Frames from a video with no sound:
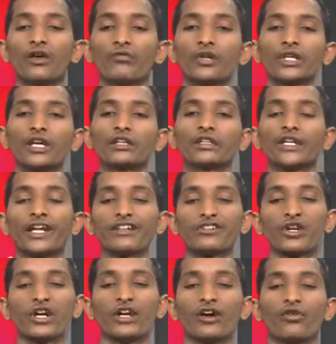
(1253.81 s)
we can get
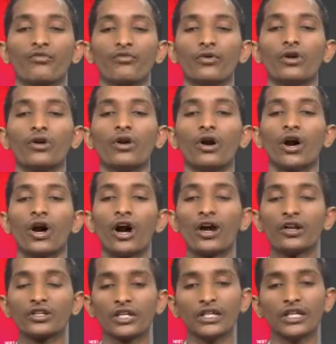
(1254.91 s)
rid of
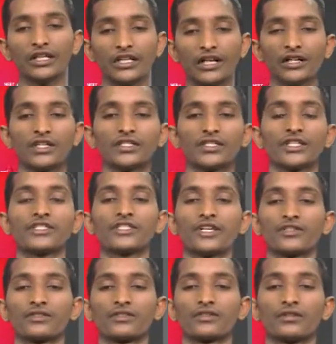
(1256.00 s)
heart related
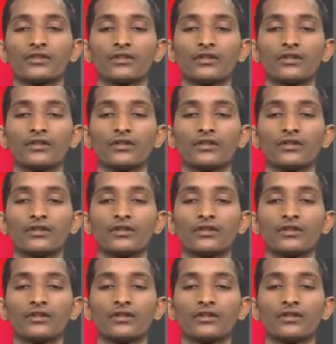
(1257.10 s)
diseases.